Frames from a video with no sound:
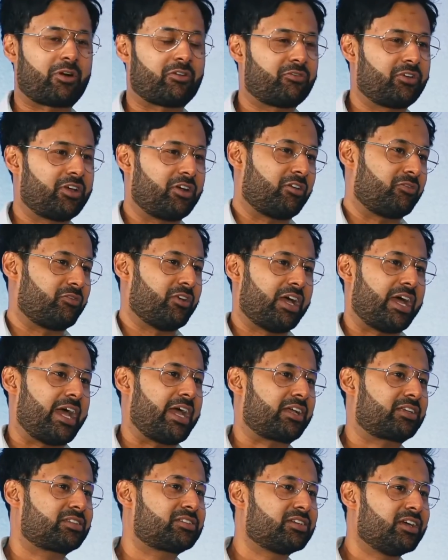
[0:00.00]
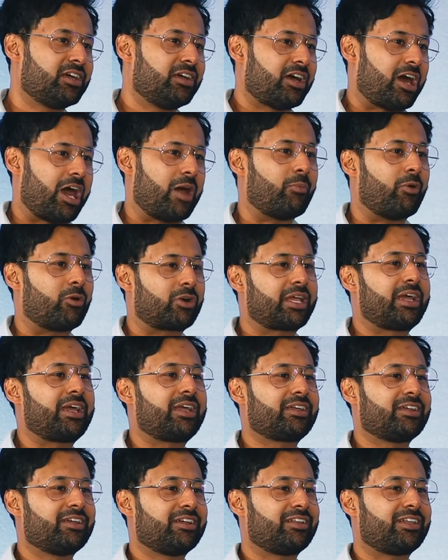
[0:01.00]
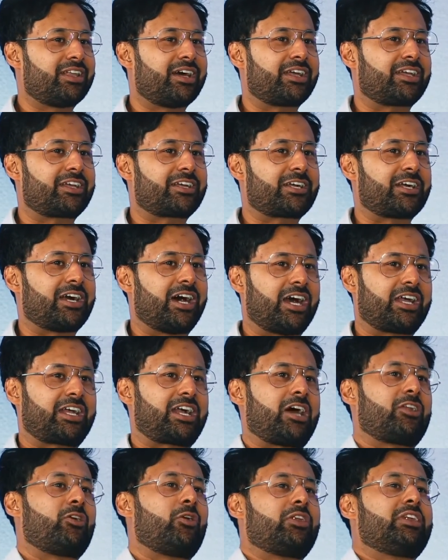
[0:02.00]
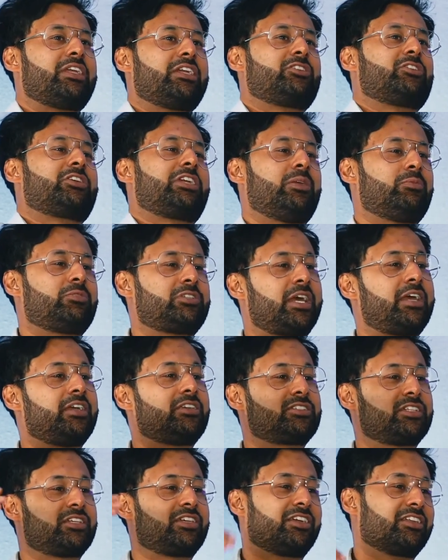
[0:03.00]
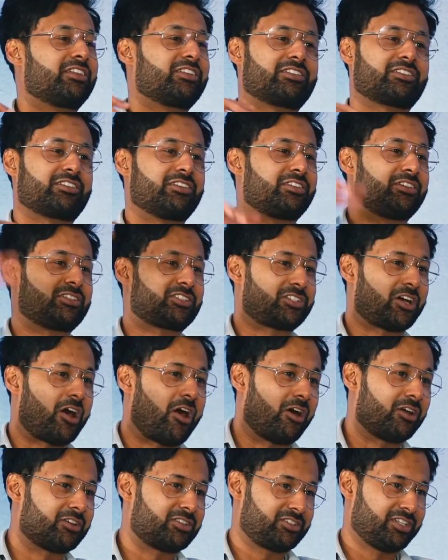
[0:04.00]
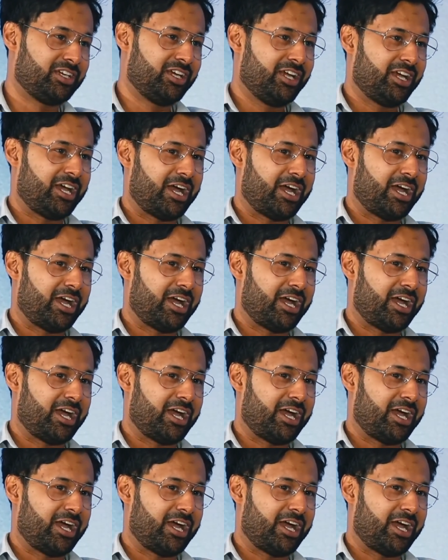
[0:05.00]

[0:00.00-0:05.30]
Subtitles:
profit of X, I'm okay. Like, I don't need to keep chasing the stars.